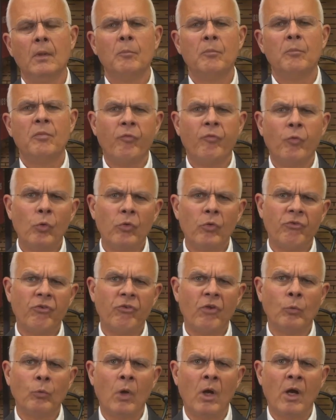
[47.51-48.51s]
Before
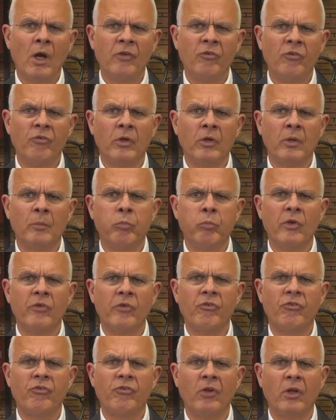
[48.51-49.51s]
sunrise on a
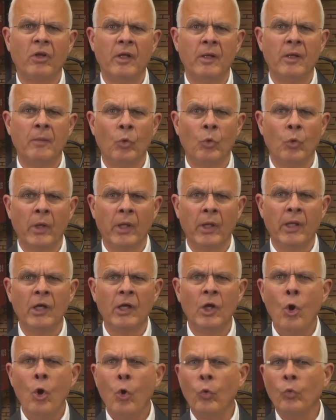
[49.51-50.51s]
brisk Sunday morning,
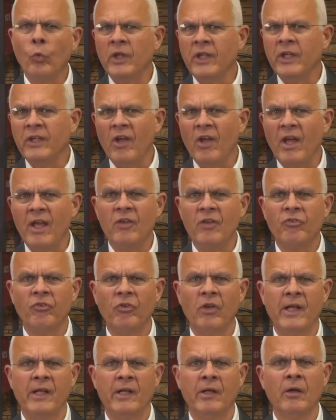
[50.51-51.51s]
only days
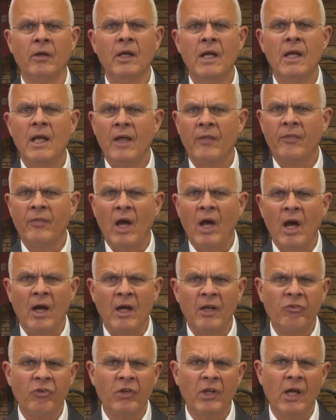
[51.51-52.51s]
later, at the
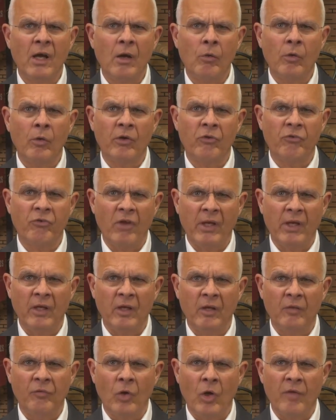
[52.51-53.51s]
Eisenhower
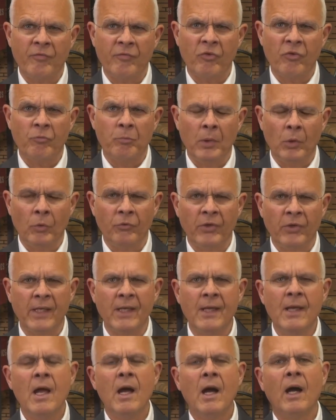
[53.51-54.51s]
Executive Office Building,
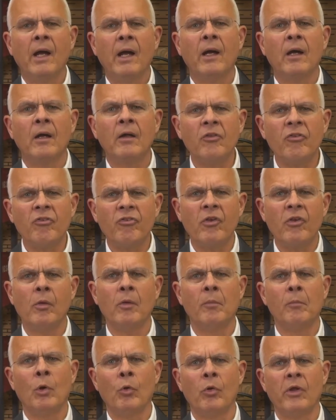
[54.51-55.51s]
I
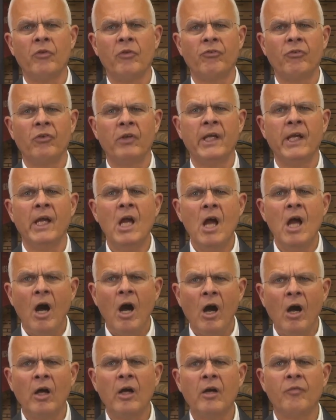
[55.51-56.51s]
unceremoniously
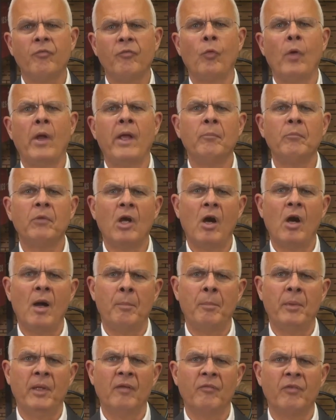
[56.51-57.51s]
hung a framed
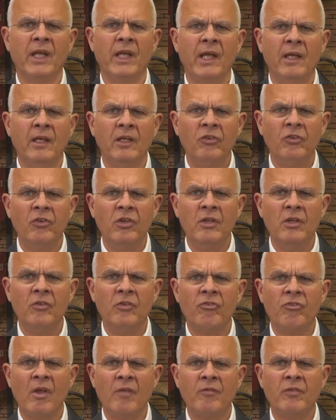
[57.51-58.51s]
copy of an
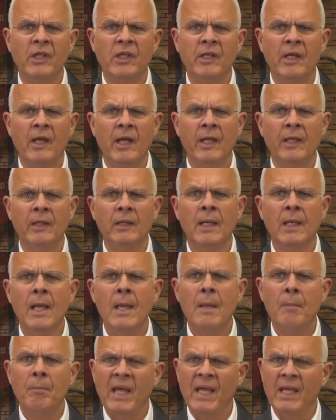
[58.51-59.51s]
1878
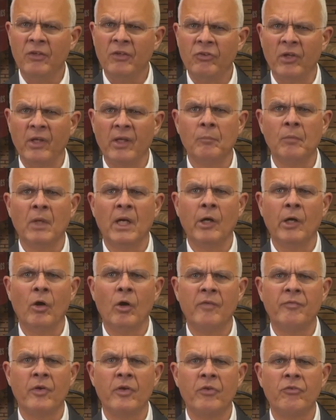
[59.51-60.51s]
painting in my
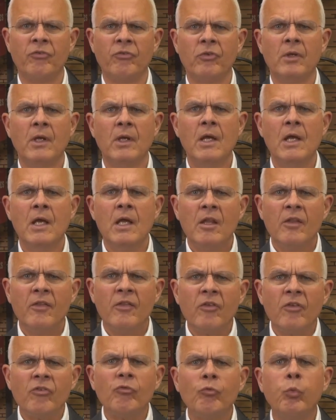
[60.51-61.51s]
office.
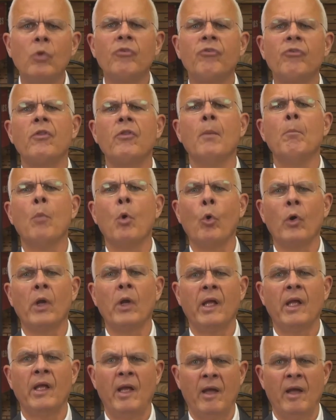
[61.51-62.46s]
This was the morning